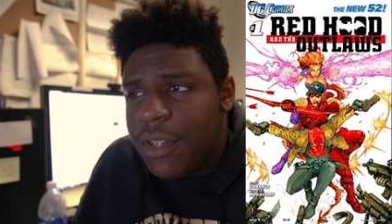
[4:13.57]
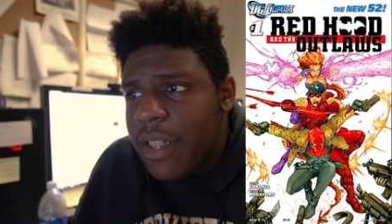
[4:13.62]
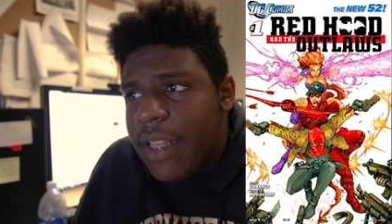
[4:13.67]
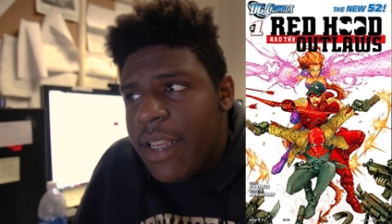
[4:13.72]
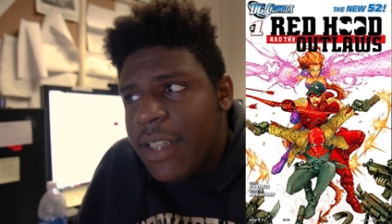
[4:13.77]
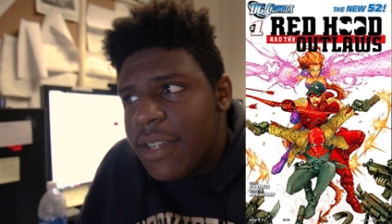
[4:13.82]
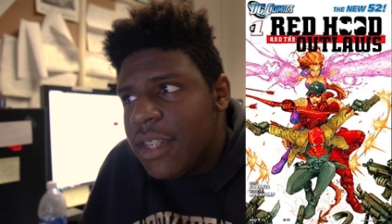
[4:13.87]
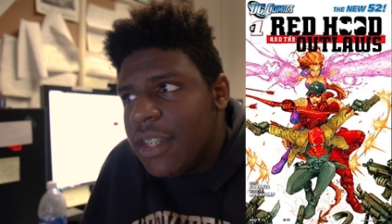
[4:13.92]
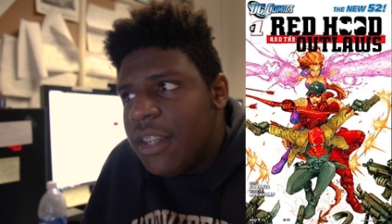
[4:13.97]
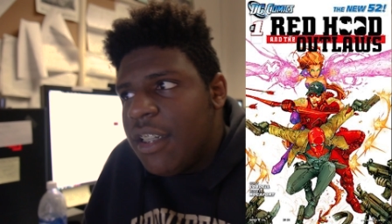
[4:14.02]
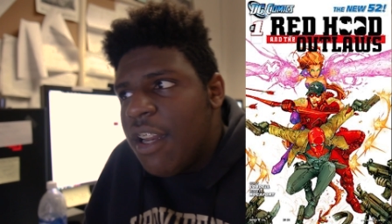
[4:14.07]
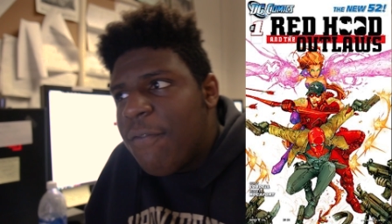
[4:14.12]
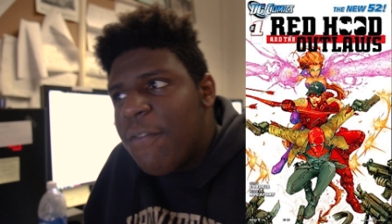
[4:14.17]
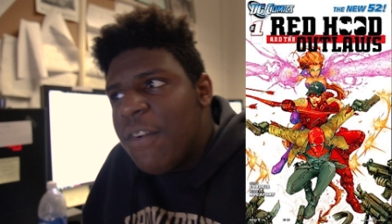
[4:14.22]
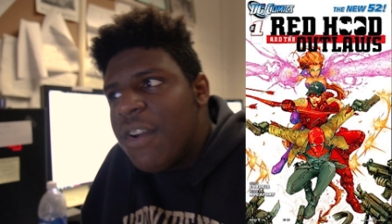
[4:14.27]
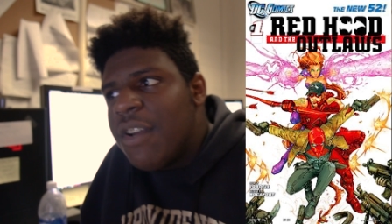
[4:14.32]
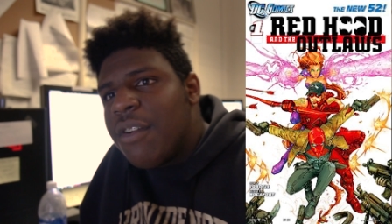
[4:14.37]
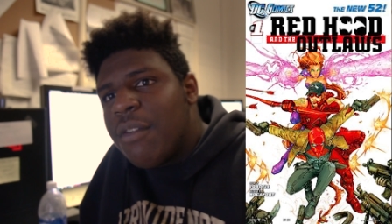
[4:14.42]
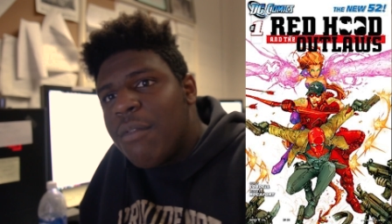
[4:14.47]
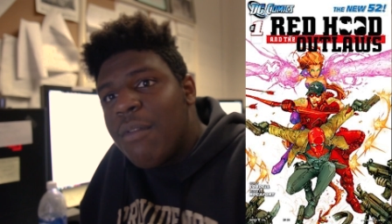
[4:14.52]
And yeah, it's a
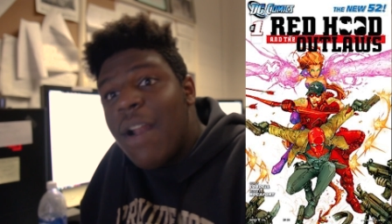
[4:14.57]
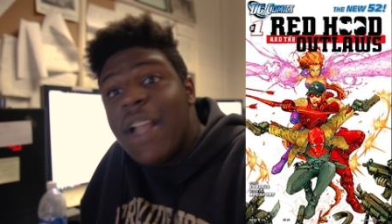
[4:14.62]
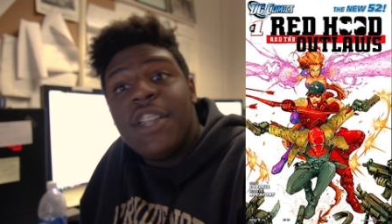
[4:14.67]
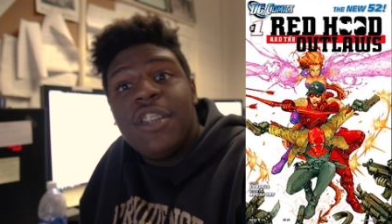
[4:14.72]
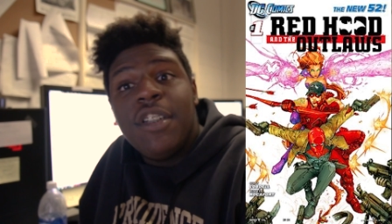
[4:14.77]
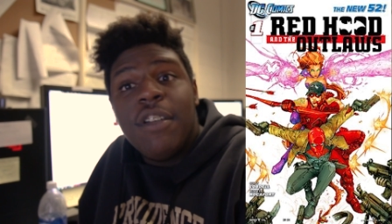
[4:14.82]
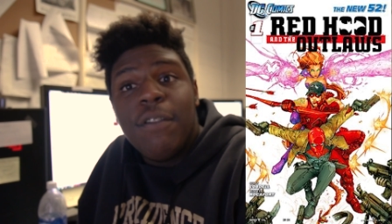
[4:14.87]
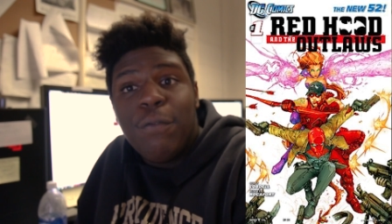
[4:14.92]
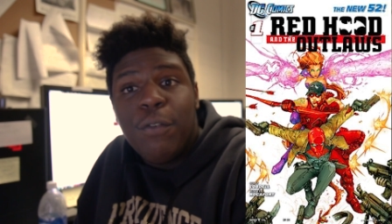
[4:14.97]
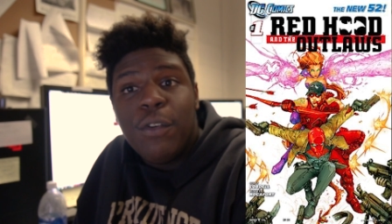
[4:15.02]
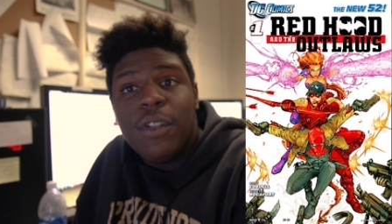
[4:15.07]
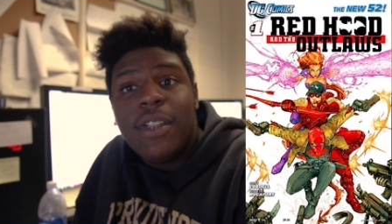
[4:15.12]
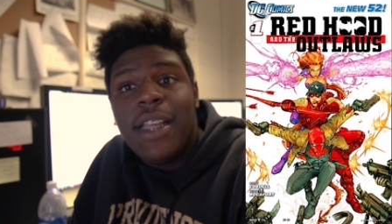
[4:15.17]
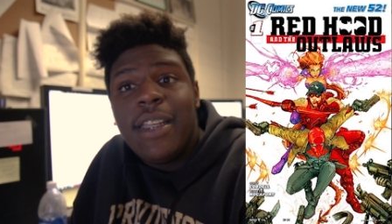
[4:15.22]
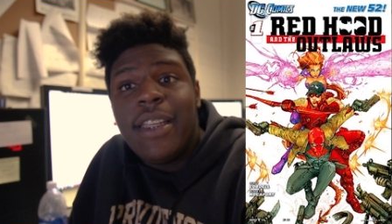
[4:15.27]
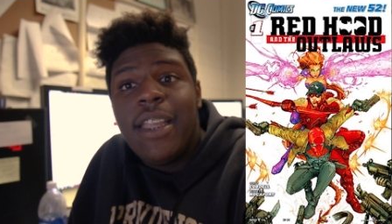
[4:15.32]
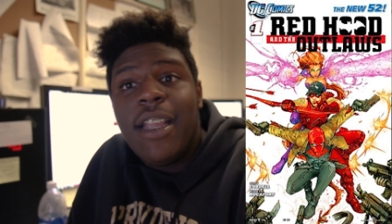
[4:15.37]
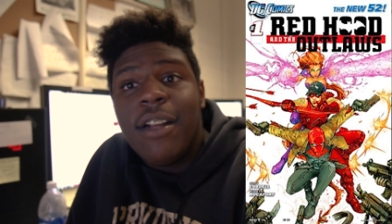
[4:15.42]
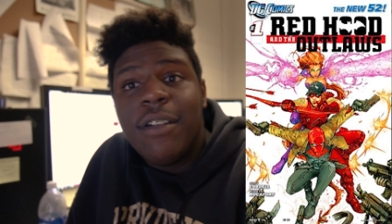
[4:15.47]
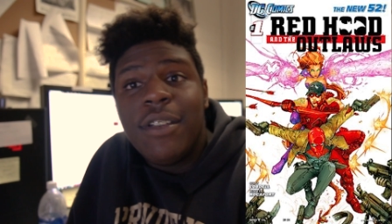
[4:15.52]
different direction for
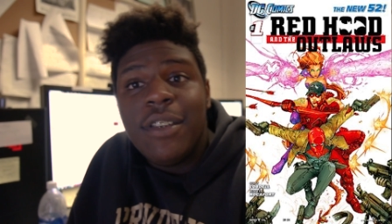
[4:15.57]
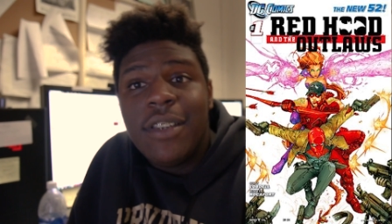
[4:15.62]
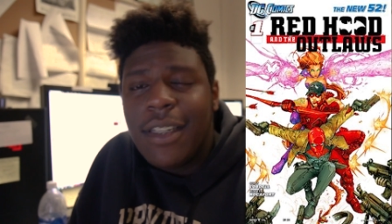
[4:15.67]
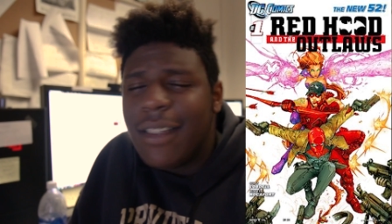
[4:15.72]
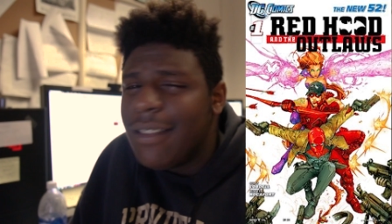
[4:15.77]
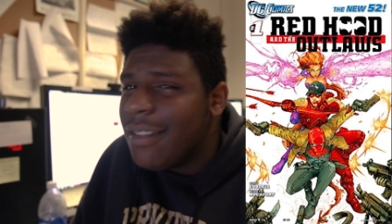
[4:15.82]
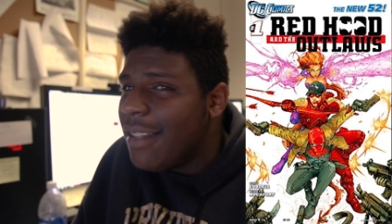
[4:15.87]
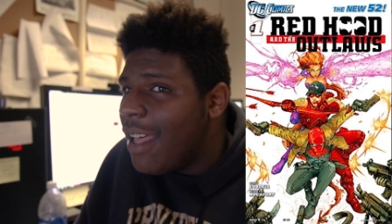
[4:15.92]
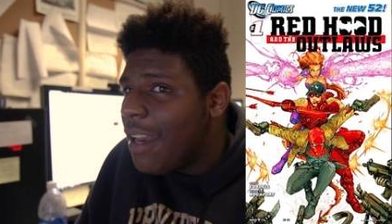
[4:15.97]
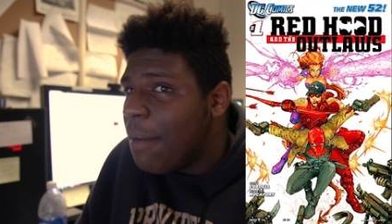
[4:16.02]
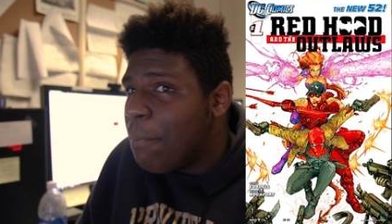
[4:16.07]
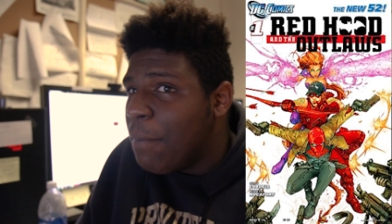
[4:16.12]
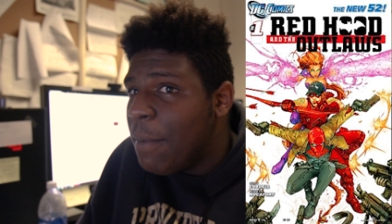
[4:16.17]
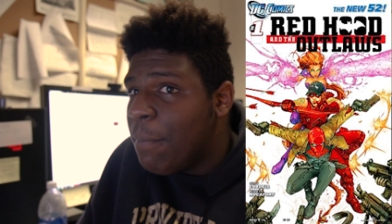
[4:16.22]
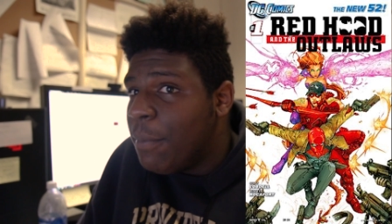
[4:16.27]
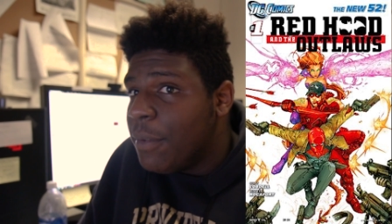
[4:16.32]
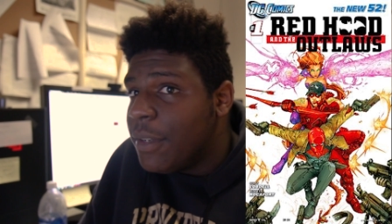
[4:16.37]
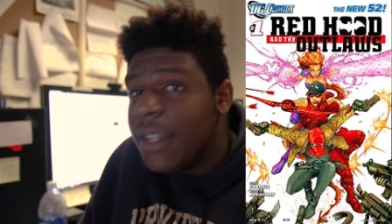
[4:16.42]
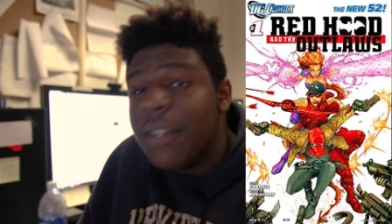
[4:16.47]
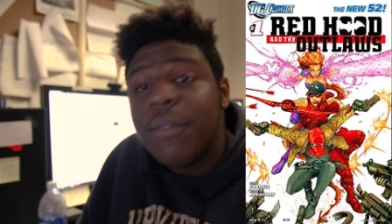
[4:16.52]
that character that a lot of
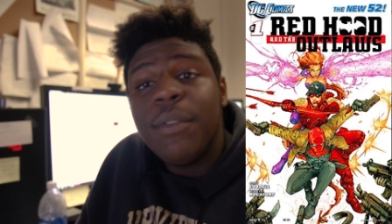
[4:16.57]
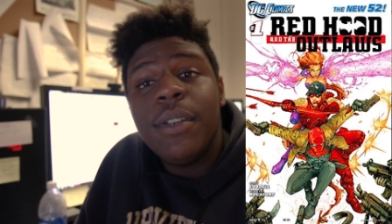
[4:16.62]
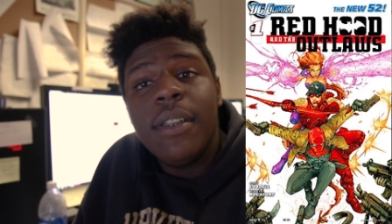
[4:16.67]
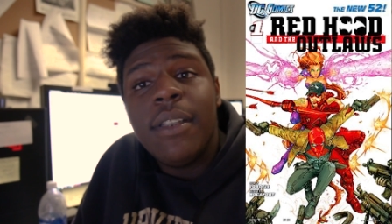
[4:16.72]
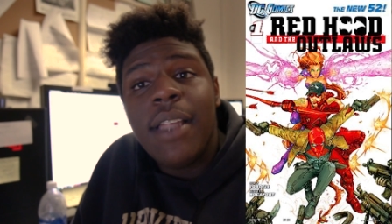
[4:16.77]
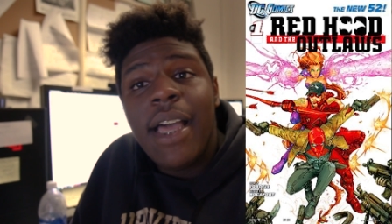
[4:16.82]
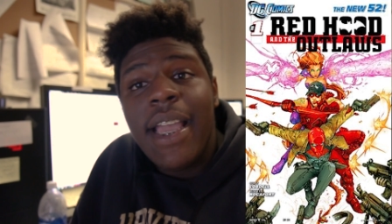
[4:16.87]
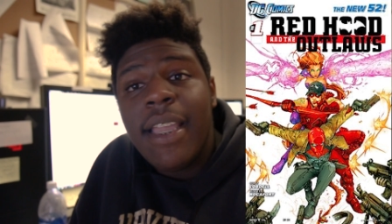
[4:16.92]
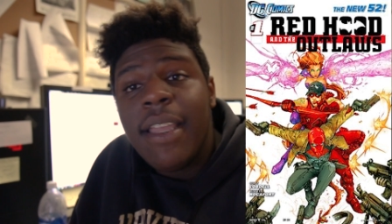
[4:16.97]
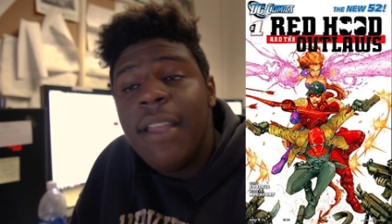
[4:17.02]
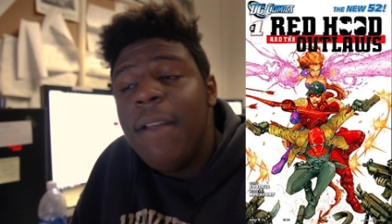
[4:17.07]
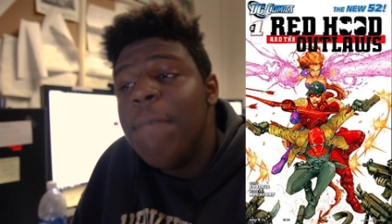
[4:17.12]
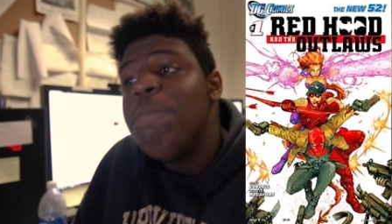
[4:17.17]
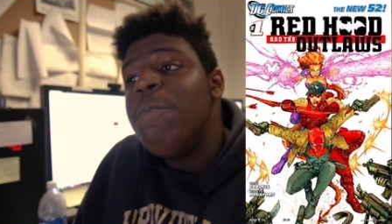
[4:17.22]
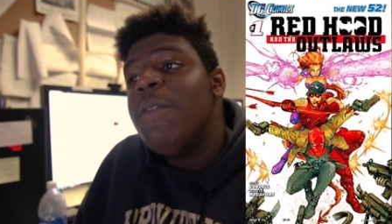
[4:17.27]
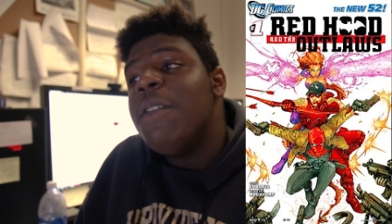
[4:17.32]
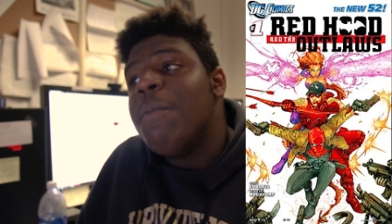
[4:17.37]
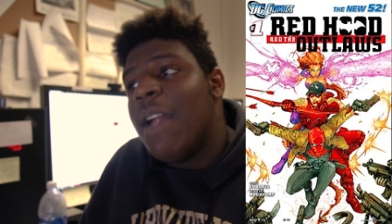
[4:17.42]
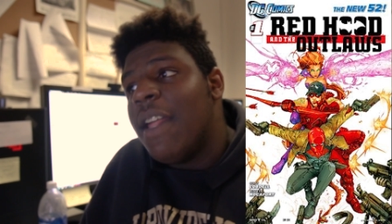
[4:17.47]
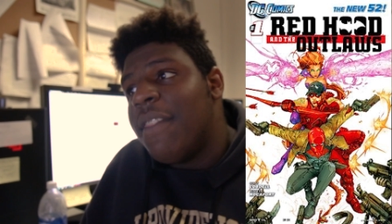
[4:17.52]
people didn't really like.
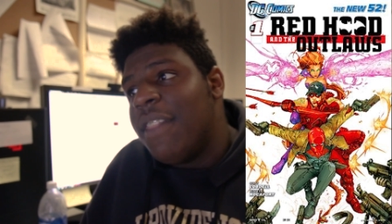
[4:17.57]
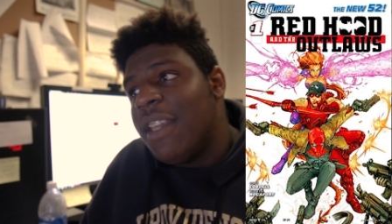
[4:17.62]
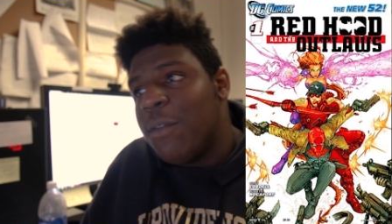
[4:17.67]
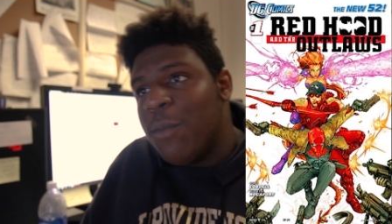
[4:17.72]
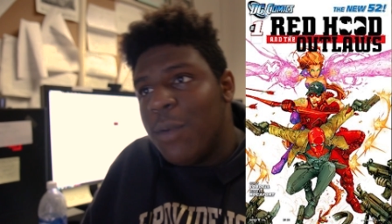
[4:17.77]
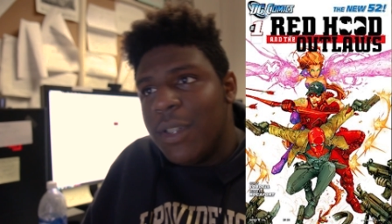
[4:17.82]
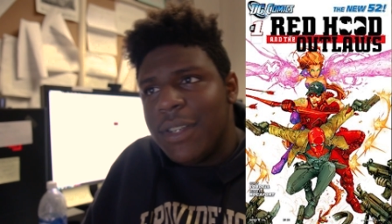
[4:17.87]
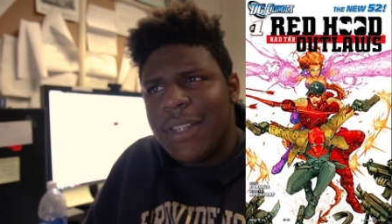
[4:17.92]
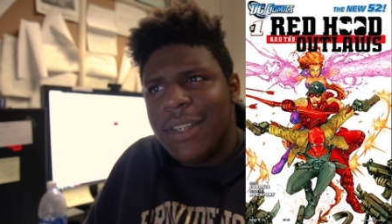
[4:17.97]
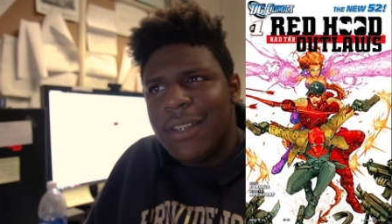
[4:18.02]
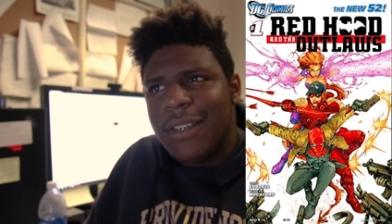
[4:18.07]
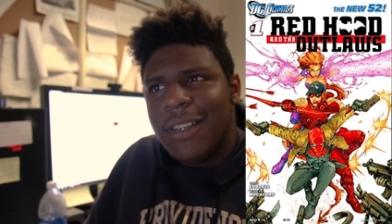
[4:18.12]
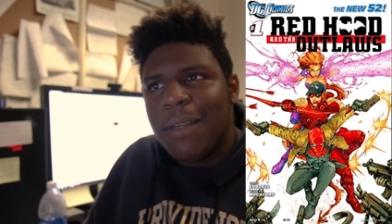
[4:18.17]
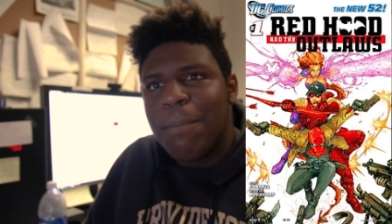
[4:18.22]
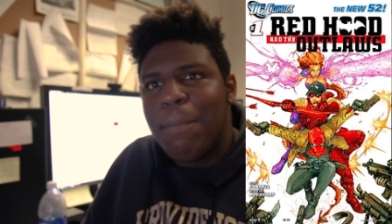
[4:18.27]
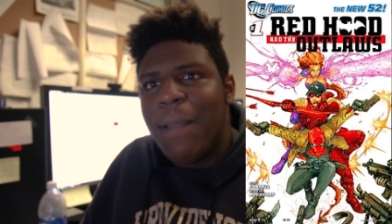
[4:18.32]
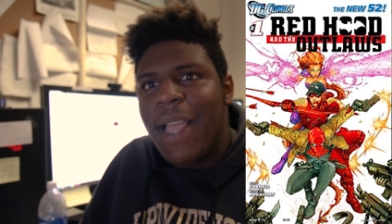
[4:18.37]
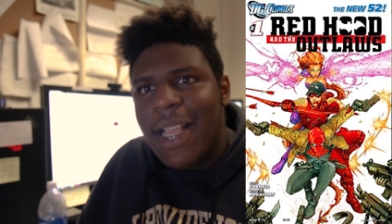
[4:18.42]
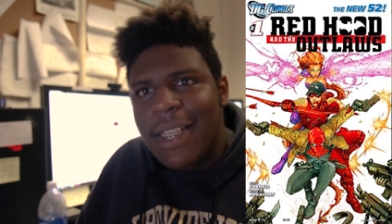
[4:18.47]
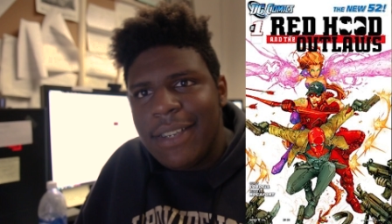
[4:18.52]
But I think once you
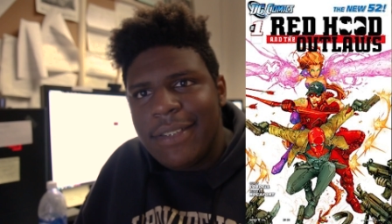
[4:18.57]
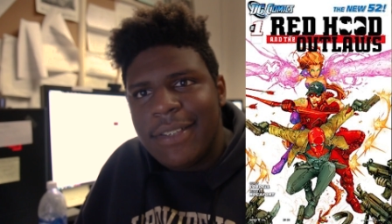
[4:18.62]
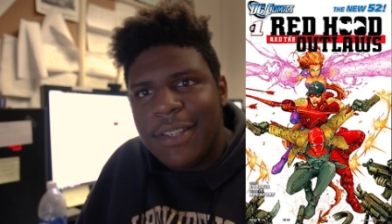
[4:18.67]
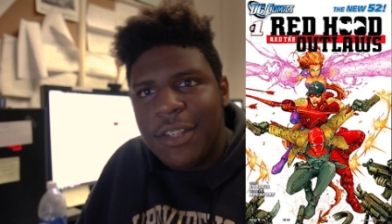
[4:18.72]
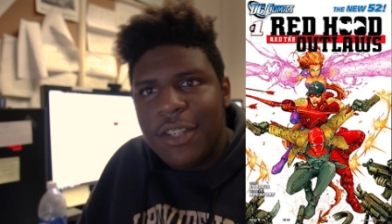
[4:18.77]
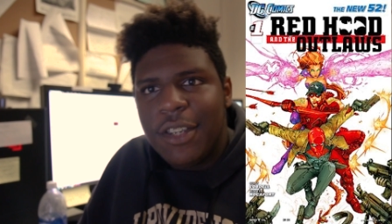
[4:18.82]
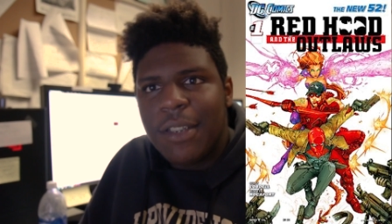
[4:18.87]
look past the